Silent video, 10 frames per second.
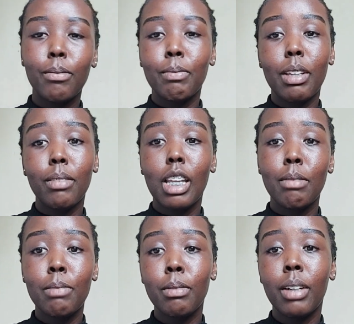they
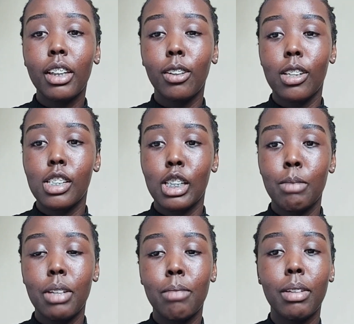might be making a
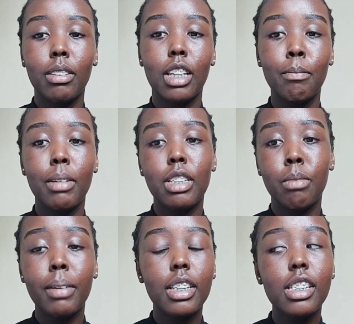script, and they might
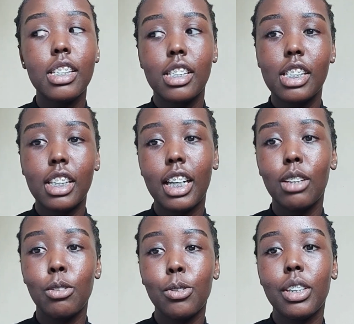remember this is this girl who
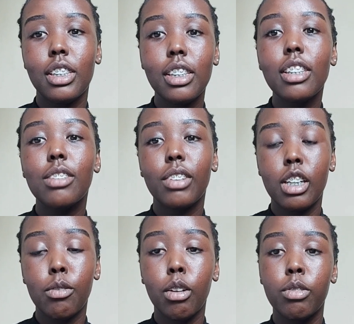usually is very
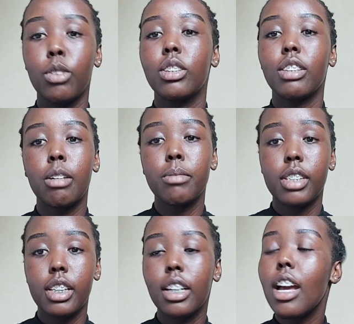involved in whatever I'm
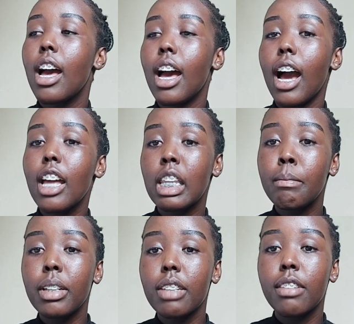saying, and they
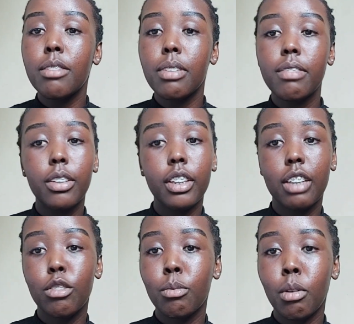might even favor you and
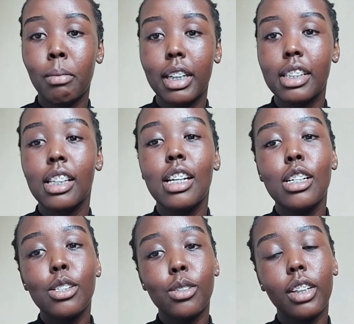give you more marks.
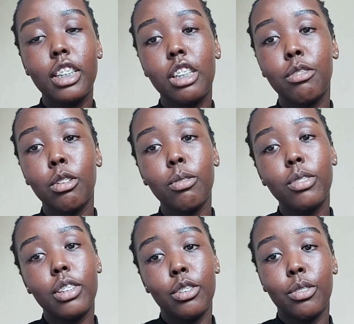So get involved
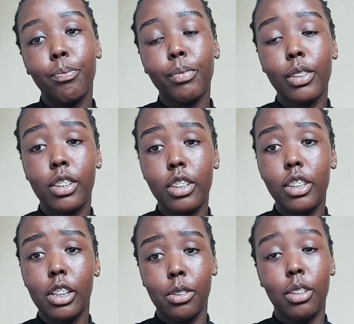in the
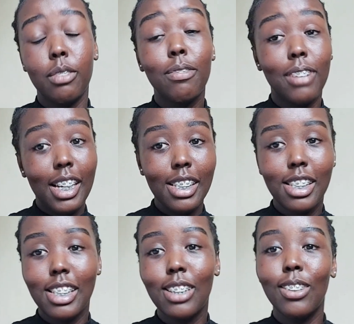education first,
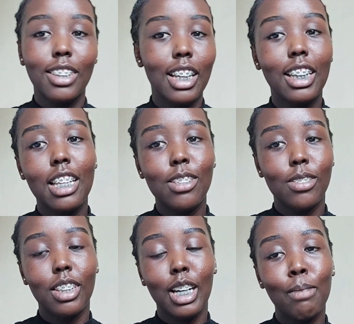then all the other things
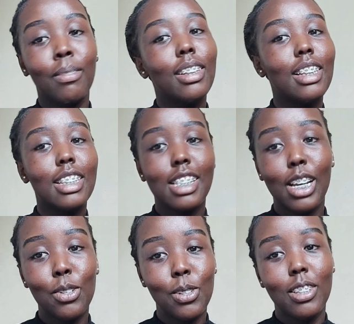will come
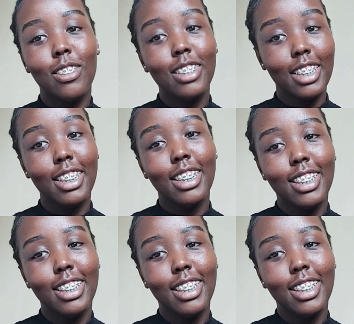second. Okay.